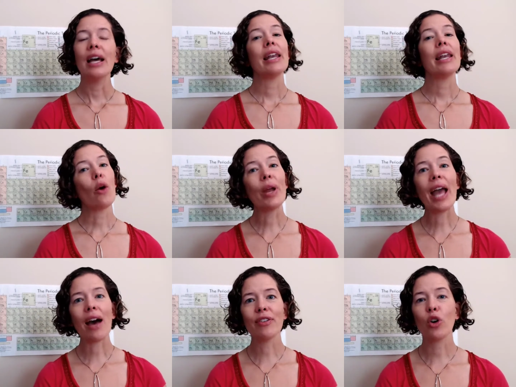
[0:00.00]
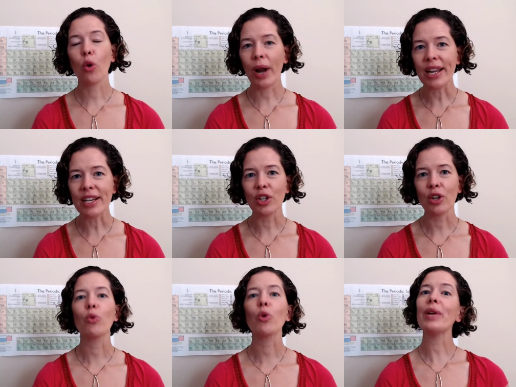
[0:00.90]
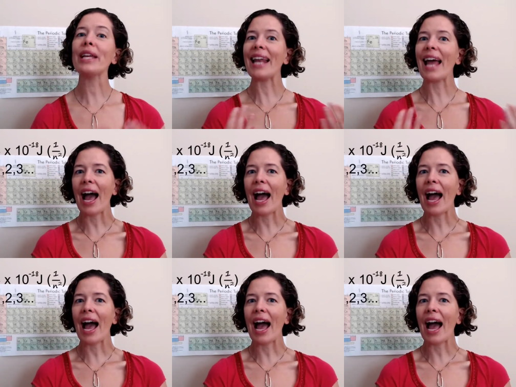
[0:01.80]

Now we have an equation where we can